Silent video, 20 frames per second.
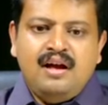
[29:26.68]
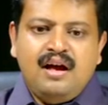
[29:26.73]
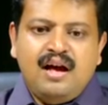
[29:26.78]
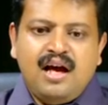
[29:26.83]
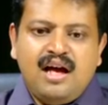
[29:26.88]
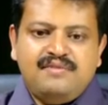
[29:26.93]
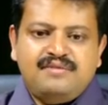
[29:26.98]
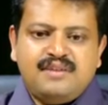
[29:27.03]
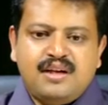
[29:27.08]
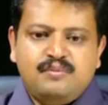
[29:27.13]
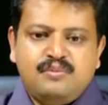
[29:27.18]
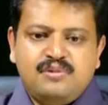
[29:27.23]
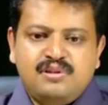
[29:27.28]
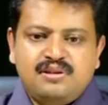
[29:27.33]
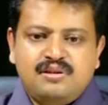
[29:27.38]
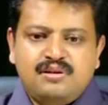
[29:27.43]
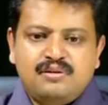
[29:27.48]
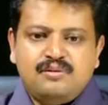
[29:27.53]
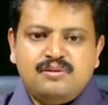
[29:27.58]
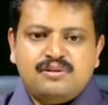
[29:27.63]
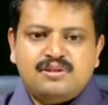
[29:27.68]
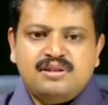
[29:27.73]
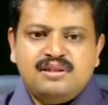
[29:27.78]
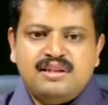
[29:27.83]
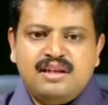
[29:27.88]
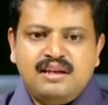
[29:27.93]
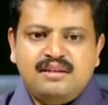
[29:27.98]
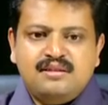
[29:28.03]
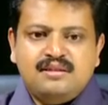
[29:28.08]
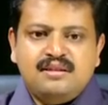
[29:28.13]
I have come to the conclusion
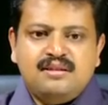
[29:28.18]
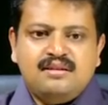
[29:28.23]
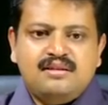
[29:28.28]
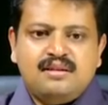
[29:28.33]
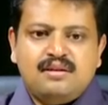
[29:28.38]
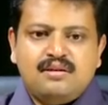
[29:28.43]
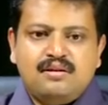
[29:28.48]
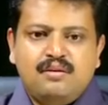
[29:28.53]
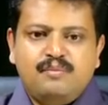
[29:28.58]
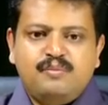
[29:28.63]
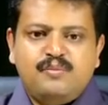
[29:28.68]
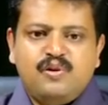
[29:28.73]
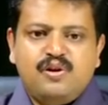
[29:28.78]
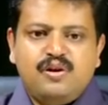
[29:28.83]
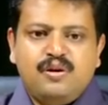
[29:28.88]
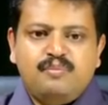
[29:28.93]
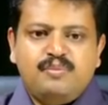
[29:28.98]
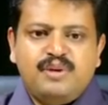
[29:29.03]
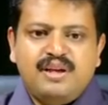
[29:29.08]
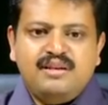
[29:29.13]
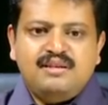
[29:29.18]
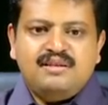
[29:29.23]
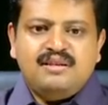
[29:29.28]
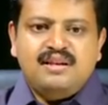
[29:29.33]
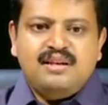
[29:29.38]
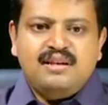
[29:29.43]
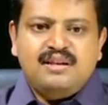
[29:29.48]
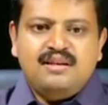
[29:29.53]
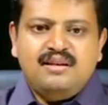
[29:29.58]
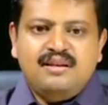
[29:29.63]
that the com complaint
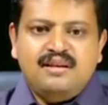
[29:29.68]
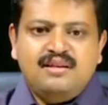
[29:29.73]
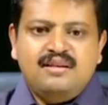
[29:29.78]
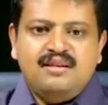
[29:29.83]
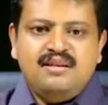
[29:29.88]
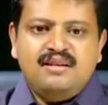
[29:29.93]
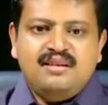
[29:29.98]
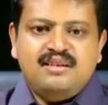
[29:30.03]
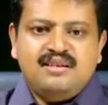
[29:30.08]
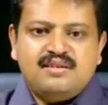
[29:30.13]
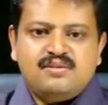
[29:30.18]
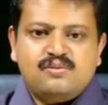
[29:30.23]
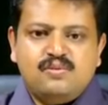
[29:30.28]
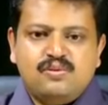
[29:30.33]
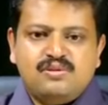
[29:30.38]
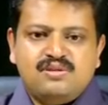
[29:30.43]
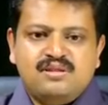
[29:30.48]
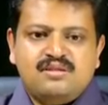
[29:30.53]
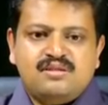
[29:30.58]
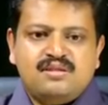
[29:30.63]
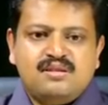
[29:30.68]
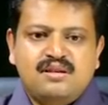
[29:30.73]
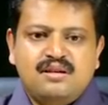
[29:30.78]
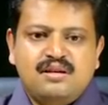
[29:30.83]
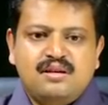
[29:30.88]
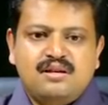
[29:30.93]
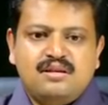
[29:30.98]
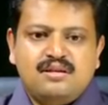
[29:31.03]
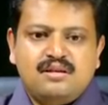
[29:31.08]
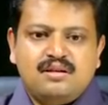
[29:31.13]
clearly discloses
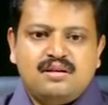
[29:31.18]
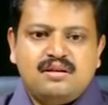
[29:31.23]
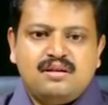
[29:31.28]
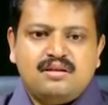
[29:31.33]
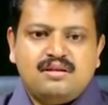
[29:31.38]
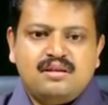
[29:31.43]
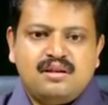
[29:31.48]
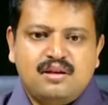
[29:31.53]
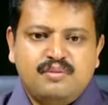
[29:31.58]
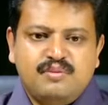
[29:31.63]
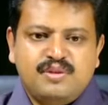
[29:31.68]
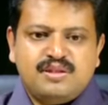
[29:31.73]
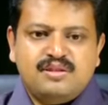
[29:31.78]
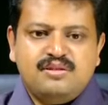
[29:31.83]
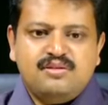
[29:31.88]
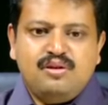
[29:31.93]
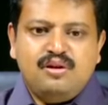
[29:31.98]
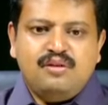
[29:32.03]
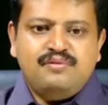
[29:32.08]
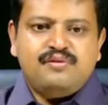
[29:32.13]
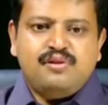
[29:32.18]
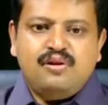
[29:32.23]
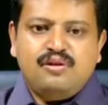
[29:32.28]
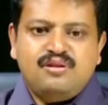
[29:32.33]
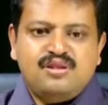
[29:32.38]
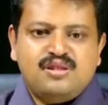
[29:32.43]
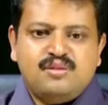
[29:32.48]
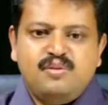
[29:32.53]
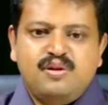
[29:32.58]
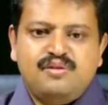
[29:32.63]
the commission of
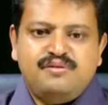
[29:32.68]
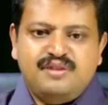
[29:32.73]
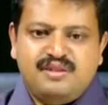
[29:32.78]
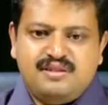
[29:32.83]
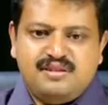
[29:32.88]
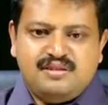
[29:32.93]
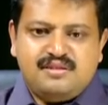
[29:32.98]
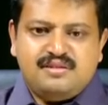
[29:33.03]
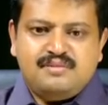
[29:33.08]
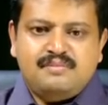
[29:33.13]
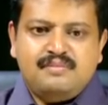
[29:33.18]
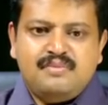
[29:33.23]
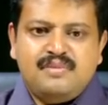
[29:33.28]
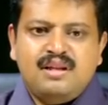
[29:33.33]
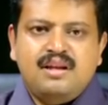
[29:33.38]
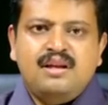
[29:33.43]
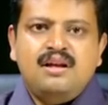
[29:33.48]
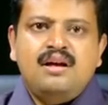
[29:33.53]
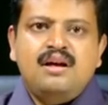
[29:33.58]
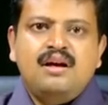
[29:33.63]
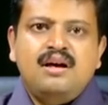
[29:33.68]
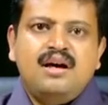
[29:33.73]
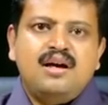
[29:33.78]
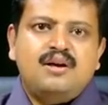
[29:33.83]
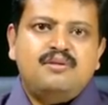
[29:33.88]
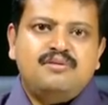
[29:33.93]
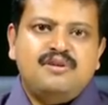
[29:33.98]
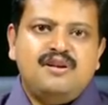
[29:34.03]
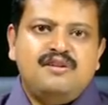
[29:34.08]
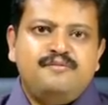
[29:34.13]
cognizable offences. Her
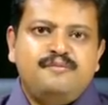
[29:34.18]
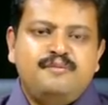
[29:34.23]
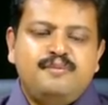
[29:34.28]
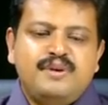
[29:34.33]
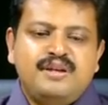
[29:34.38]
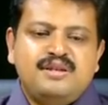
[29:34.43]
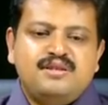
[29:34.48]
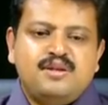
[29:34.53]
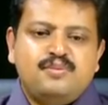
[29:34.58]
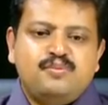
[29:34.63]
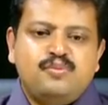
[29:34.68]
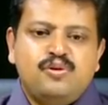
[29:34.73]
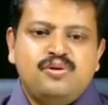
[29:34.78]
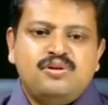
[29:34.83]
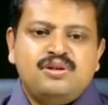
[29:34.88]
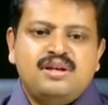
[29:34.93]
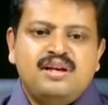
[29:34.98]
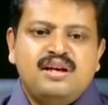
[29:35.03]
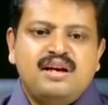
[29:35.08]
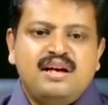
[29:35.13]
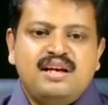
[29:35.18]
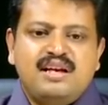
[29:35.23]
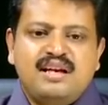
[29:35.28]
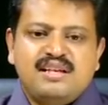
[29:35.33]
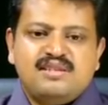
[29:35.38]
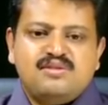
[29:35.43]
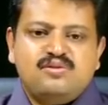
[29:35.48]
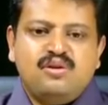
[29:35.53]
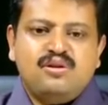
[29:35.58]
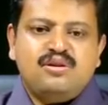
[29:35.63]
12 page report
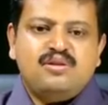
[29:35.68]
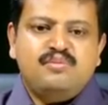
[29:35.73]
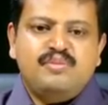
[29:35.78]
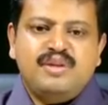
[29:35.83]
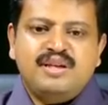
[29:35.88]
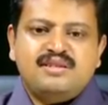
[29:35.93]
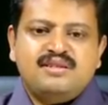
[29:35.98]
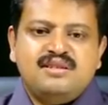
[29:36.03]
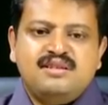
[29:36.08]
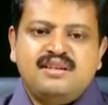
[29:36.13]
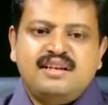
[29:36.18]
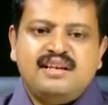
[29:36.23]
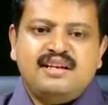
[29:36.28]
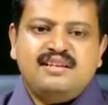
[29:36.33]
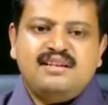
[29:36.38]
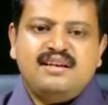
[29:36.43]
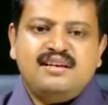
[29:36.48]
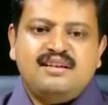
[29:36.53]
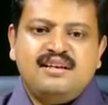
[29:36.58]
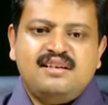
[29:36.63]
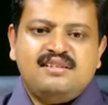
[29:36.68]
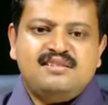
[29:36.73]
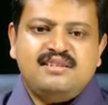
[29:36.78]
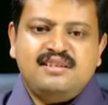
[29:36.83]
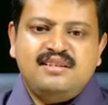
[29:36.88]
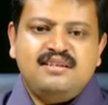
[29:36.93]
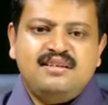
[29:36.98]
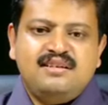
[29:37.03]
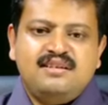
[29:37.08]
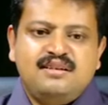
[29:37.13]
does not mention the Kedarnath
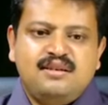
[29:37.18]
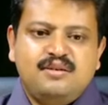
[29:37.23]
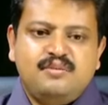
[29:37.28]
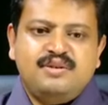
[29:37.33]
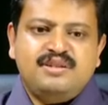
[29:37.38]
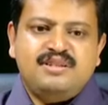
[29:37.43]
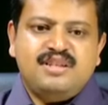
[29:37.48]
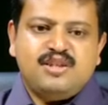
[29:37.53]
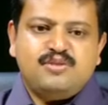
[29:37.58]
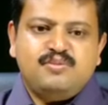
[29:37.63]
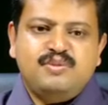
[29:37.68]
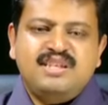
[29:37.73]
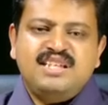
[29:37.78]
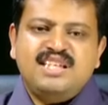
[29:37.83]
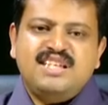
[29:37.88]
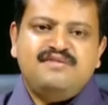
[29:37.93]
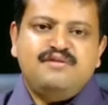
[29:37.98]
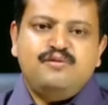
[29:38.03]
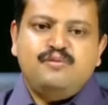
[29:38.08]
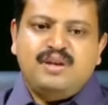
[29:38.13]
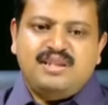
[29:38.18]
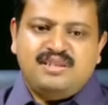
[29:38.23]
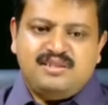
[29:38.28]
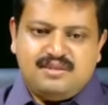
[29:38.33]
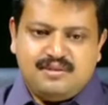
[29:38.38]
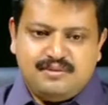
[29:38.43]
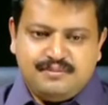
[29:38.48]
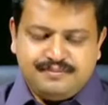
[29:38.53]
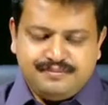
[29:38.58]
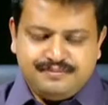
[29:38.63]
Singh judgment even
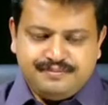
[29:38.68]
once.